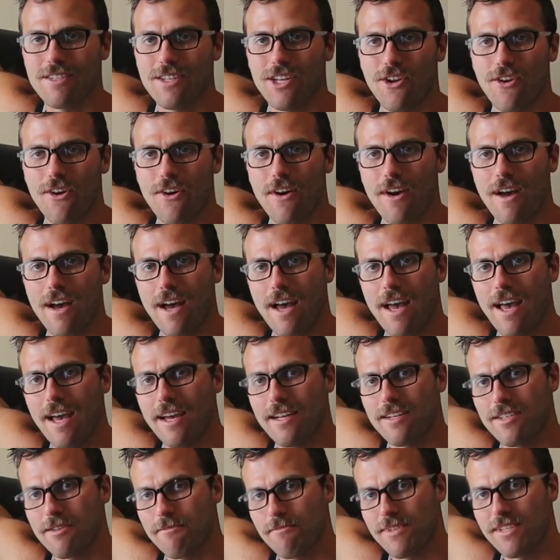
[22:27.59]
You know, I
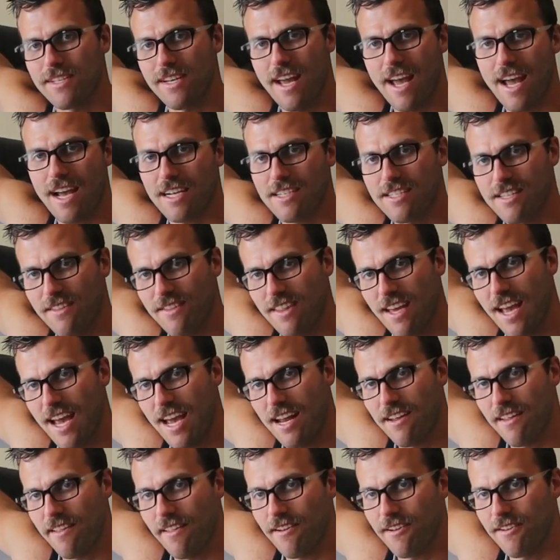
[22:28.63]
had some snacks that they
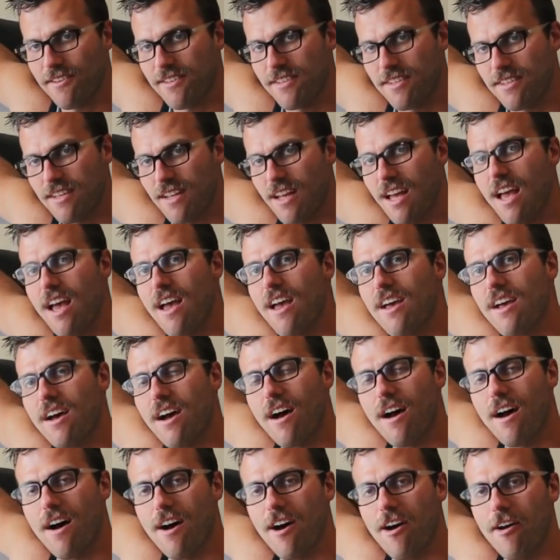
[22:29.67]
had at
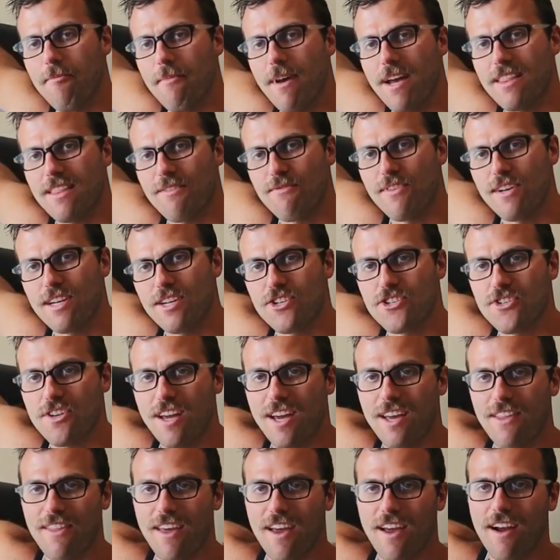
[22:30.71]
at the finish
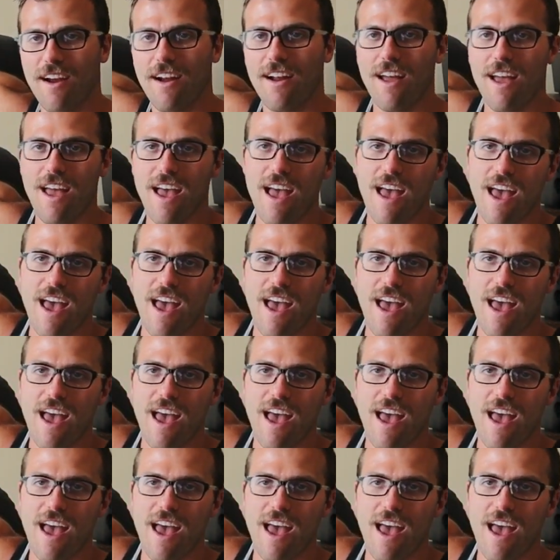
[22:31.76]
line there.